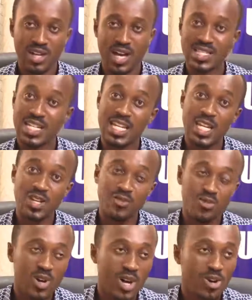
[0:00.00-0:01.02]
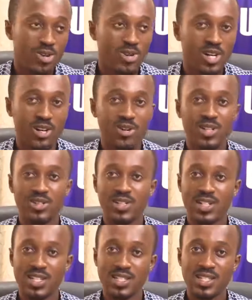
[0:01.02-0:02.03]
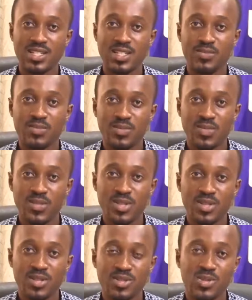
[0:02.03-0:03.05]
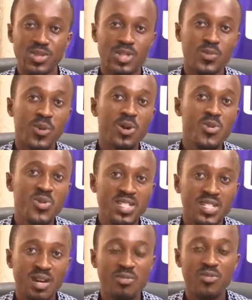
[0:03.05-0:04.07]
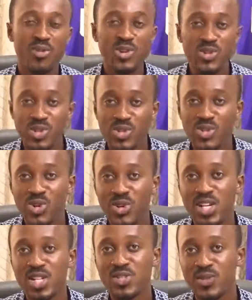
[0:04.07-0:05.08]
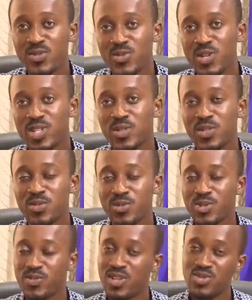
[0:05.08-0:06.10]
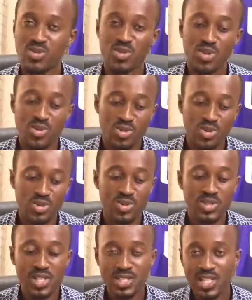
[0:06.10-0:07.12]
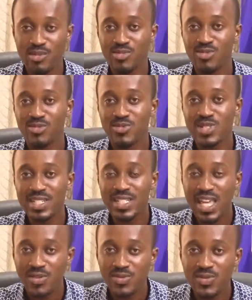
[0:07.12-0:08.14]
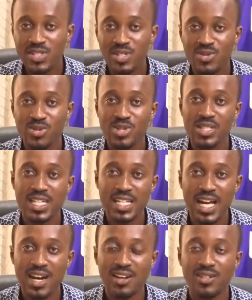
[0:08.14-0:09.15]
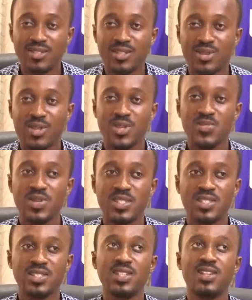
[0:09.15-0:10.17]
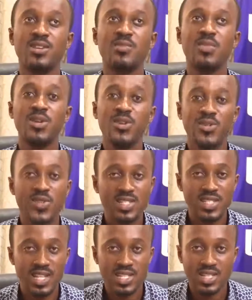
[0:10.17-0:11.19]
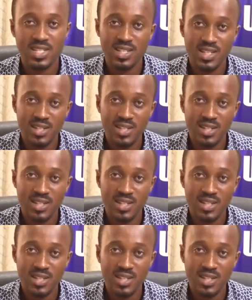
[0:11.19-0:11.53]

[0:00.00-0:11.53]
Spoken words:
as an individual or an organization. So it is well noting that before you install any software, which most of us do not do, you take time to read carefully those legal documents. Many of us just